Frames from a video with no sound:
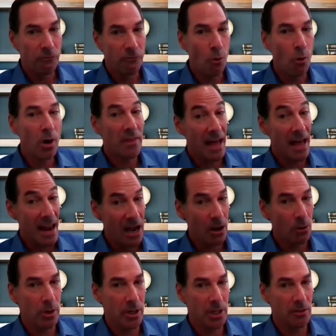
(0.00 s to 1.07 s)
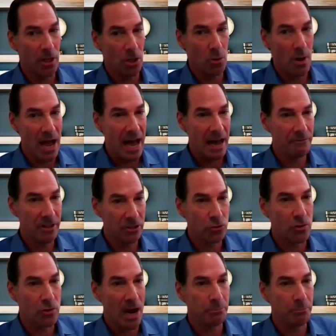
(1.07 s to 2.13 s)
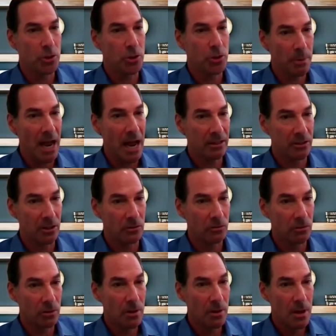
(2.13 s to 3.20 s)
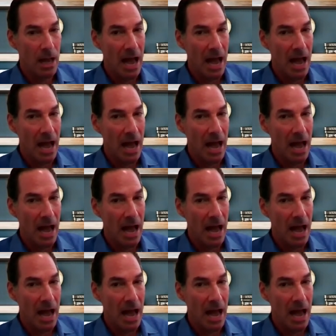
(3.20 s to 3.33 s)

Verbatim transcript: for that equity that you have that's trapped in your practice.